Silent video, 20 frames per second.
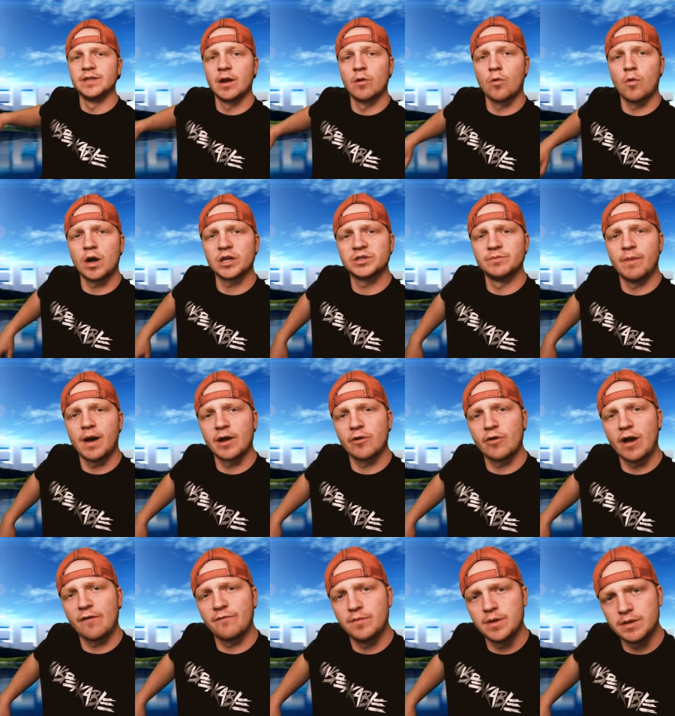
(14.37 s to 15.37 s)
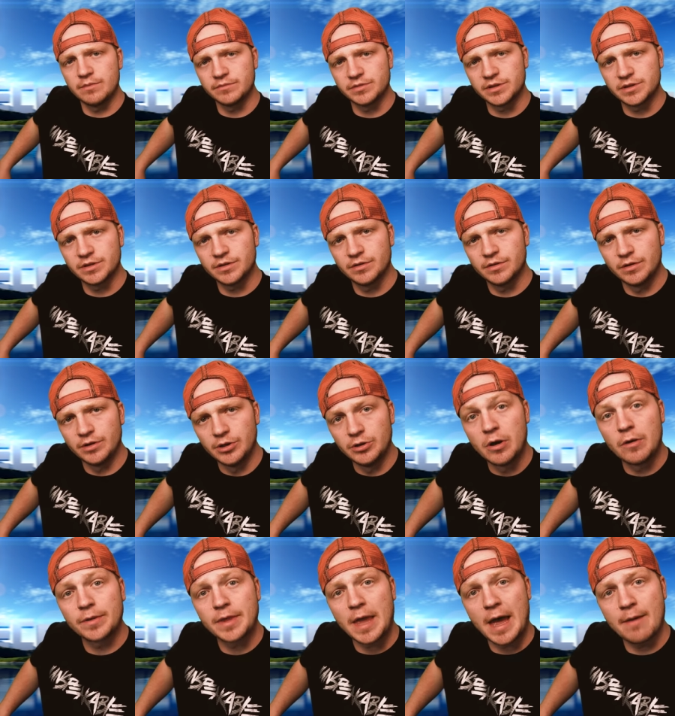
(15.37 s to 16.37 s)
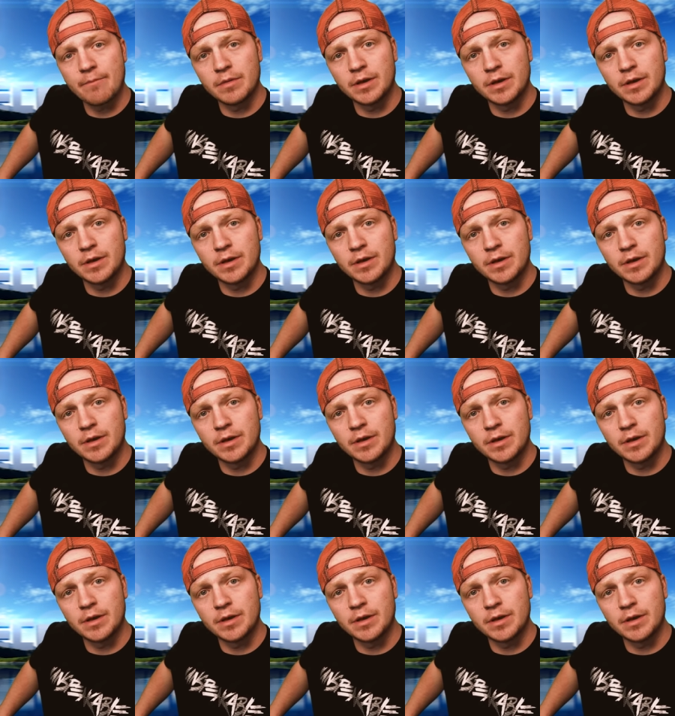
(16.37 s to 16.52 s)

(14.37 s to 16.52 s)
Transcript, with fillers: Today we're watching Minecraft memes. You know what that